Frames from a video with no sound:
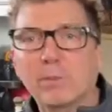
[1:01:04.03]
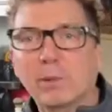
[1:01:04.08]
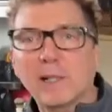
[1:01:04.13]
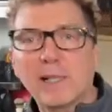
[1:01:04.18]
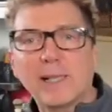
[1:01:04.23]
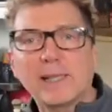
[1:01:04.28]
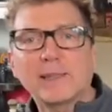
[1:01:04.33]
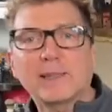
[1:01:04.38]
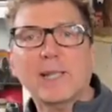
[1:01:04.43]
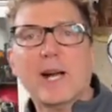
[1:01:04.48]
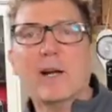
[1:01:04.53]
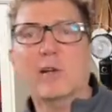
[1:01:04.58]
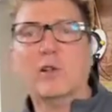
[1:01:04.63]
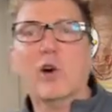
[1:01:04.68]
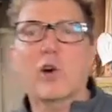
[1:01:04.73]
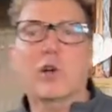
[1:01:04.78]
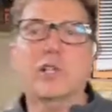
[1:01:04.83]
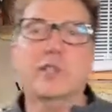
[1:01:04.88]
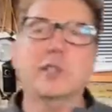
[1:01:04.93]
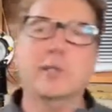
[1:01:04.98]
to your place. I'll
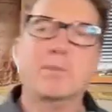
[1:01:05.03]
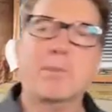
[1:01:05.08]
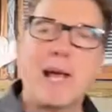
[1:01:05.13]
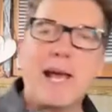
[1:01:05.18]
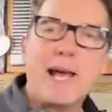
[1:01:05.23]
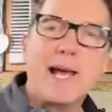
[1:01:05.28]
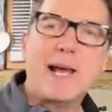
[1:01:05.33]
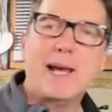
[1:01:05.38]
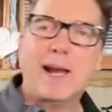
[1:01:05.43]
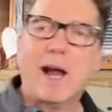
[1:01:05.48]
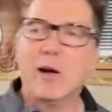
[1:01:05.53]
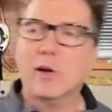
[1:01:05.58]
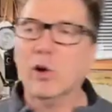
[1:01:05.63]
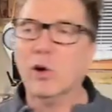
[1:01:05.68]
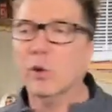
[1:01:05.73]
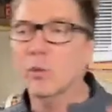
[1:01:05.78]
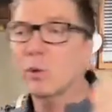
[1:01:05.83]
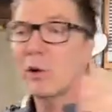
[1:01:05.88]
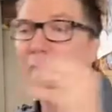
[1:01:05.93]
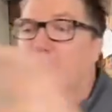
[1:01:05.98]
go to Japan. I'll
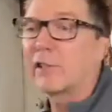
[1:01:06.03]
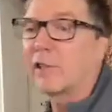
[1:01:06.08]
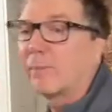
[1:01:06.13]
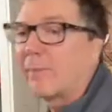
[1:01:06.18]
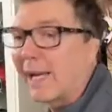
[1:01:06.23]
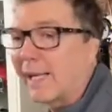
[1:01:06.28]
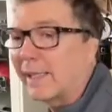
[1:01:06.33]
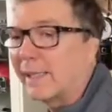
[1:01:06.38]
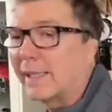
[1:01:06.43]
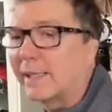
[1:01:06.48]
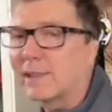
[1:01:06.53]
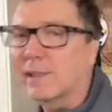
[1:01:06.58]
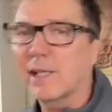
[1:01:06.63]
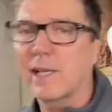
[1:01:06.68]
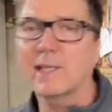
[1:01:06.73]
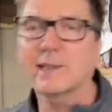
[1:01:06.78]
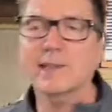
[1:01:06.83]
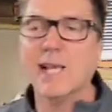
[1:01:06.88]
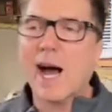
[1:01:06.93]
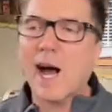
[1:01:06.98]
go to wherever you're making these
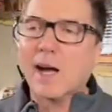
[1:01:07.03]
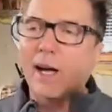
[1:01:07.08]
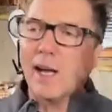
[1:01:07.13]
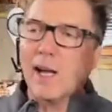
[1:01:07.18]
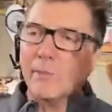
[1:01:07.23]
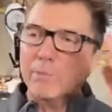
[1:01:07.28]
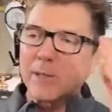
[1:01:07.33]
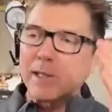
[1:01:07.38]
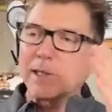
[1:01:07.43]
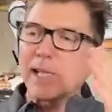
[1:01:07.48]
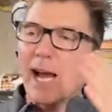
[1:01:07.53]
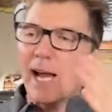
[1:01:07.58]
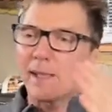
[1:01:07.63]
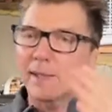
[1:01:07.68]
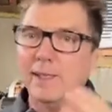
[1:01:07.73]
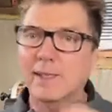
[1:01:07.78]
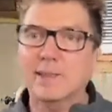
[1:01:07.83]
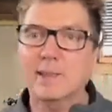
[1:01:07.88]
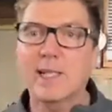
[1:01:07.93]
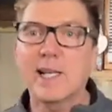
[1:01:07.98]
lights. I'll help you
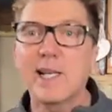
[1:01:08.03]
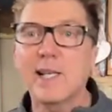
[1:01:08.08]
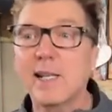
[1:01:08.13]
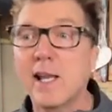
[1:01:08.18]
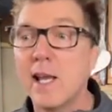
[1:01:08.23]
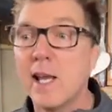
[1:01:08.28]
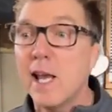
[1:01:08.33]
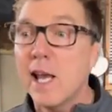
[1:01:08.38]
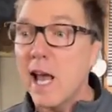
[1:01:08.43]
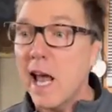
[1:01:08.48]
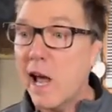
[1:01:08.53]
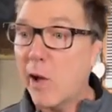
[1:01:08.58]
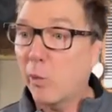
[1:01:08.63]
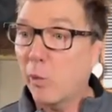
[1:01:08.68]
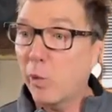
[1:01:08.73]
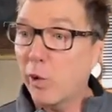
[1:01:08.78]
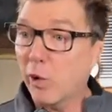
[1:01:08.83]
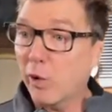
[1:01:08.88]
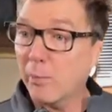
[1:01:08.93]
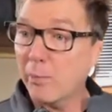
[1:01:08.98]
dial this in,
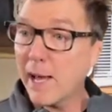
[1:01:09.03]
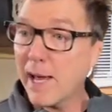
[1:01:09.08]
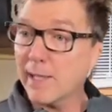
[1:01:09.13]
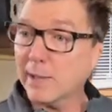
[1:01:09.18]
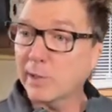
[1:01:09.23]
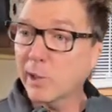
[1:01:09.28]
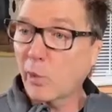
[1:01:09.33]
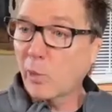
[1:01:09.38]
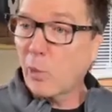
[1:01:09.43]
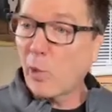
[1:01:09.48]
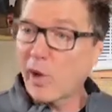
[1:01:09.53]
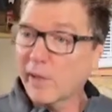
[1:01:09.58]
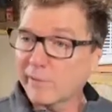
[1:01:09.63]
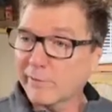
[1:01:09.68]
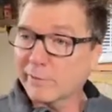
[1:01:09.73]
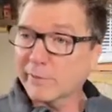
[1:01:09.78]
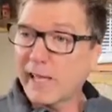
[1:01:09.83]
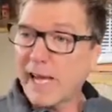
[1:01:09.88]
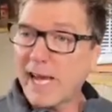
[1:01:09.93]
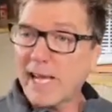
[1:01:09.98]
and we'll make the
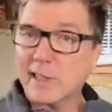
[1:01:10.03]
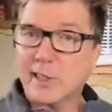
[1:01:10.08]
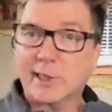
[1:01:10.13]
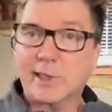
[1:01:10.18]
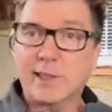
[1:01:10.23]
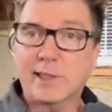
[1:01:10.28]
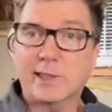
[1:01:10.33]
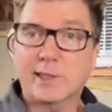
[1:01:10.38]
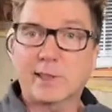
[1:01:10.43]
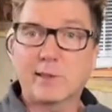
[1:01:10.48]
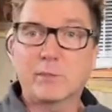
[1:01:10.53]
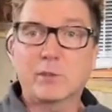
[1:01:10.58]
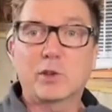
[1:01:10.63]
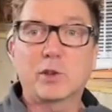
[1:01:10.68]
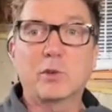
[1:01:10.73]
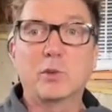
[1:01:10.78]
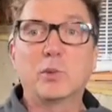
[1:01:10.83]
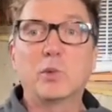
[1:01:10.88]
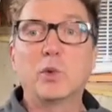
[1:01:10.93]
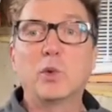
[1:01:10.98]
one flash system
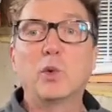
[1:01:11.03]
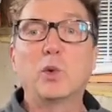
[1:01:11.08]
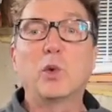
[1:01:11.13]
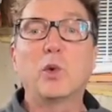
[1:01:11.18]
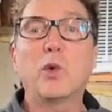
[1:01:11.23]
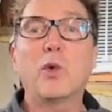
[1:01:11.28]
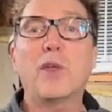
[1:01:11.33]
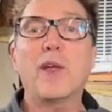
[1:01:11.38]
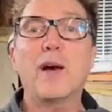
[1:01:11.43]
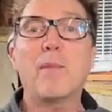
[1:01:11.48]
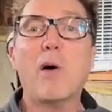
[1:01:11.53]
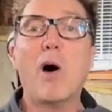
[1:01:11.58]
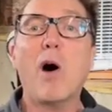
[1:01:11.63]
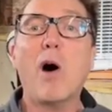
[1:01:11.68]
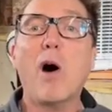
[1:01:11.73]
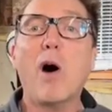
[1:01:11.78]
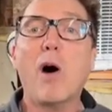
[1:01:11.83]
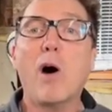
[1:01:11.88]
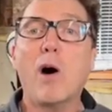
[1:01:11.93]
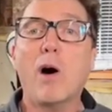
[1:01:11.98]
to rule them
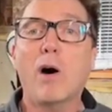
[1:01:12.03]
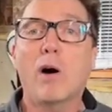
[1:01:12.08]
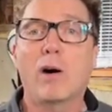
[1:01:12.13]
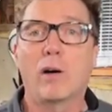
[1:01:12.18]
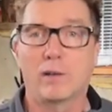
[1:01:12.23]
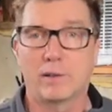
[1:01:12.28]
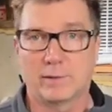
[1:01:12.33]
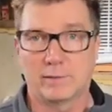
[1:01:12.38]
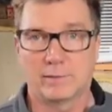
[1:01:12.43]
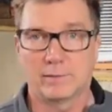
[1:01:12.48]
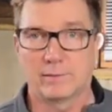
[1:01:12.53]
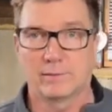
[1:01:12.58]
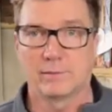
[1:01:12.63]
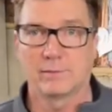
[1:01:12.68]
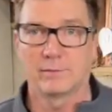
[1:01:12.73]
all,